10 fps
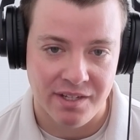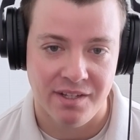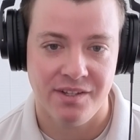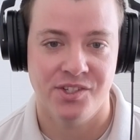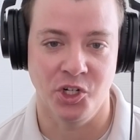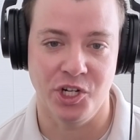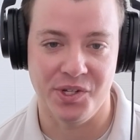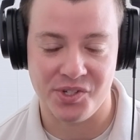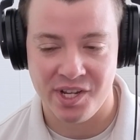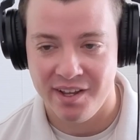such
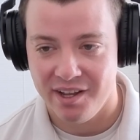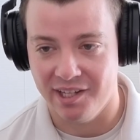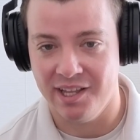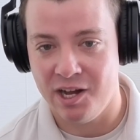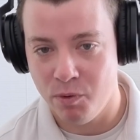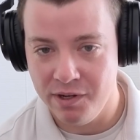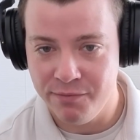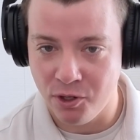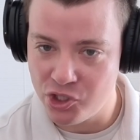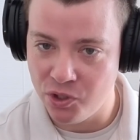as allowing
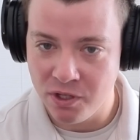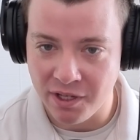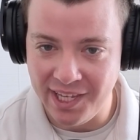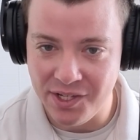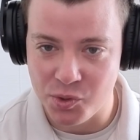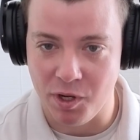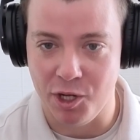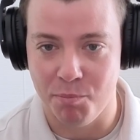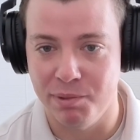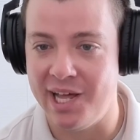functional cookies
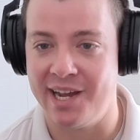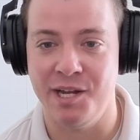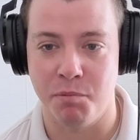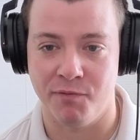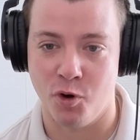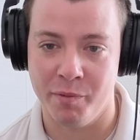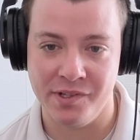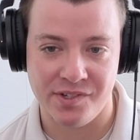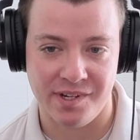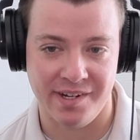while blocking
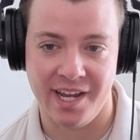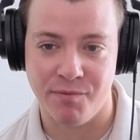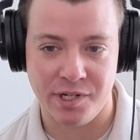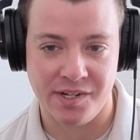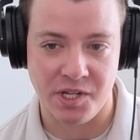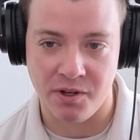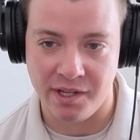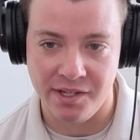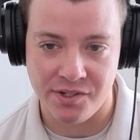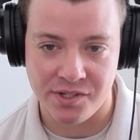performance and advertising
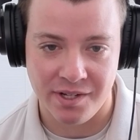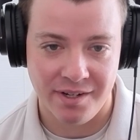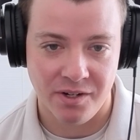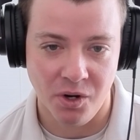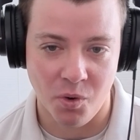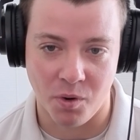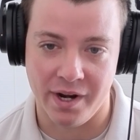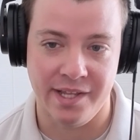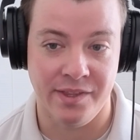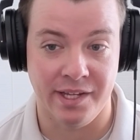cookies, or
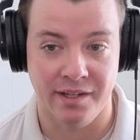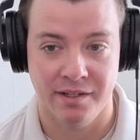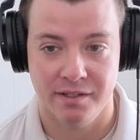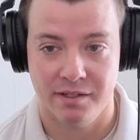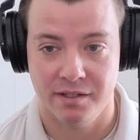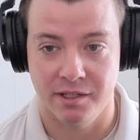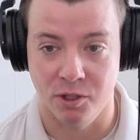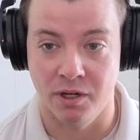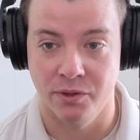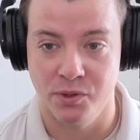anything
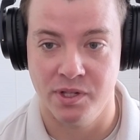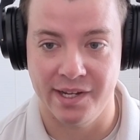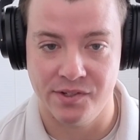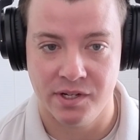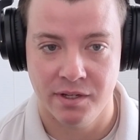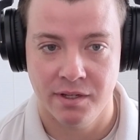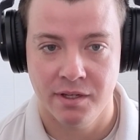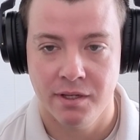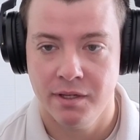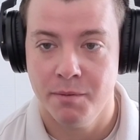along those lines.
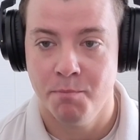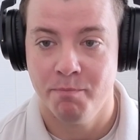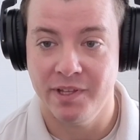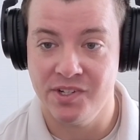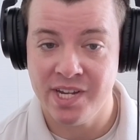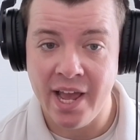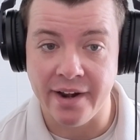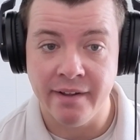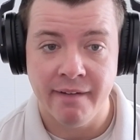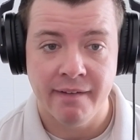
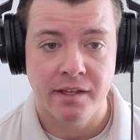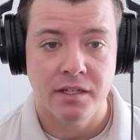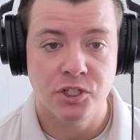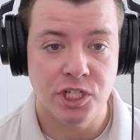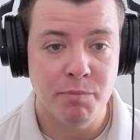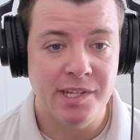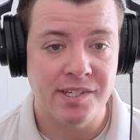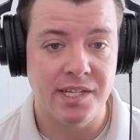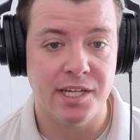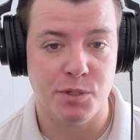Instead,
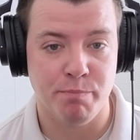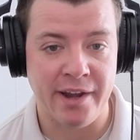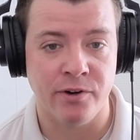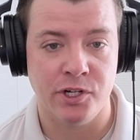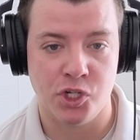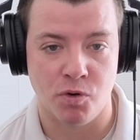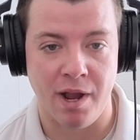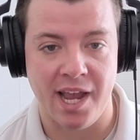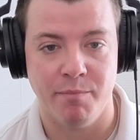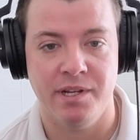GPC is better
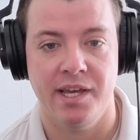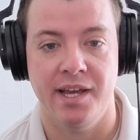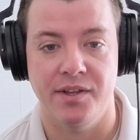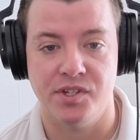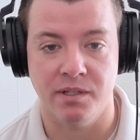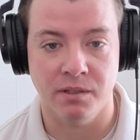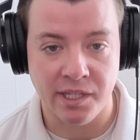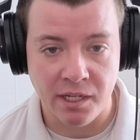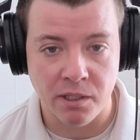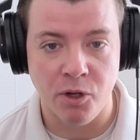described as a
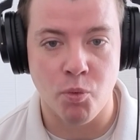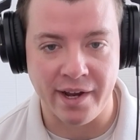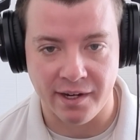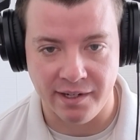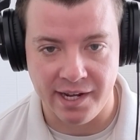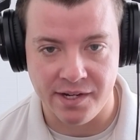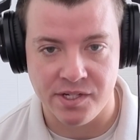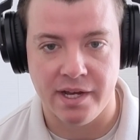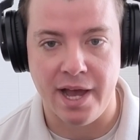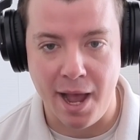legally
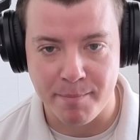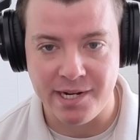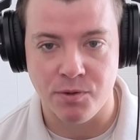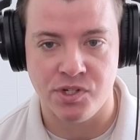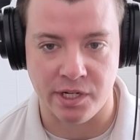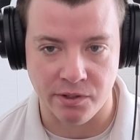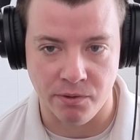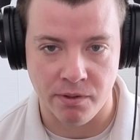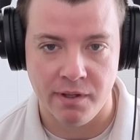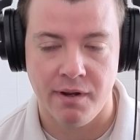recognized opt-out
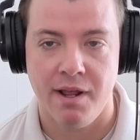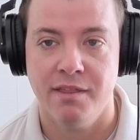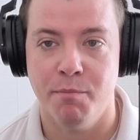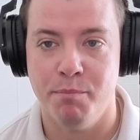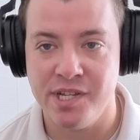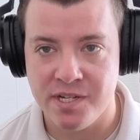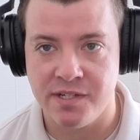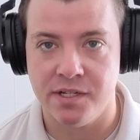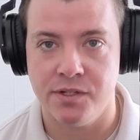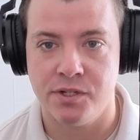signal that
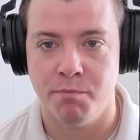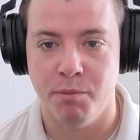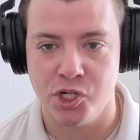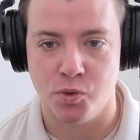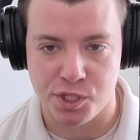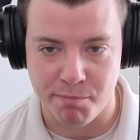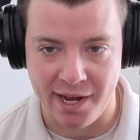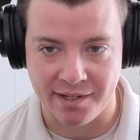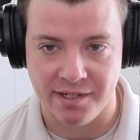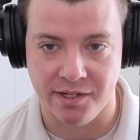businesses must
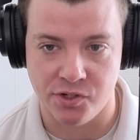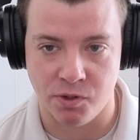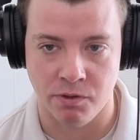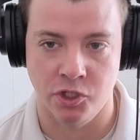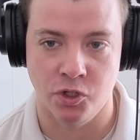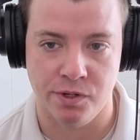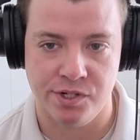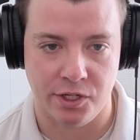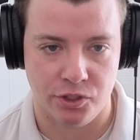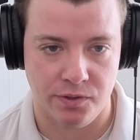respect in certain
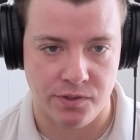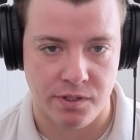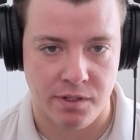jurisdictions.